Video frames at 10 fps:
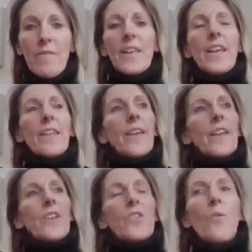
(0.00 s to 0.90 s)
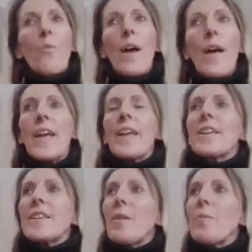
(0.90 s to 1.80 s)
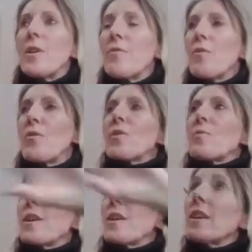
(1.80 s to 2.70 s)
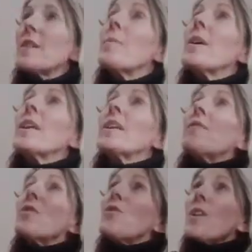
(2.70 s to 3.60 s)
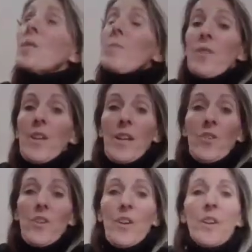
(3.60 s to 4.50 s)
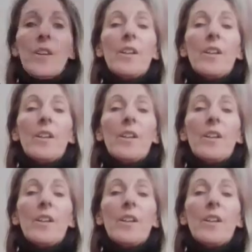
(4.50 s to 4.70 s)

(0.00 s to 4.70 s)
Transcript: flicking the energy away into that beautiful cosmic dustbin for transmutation,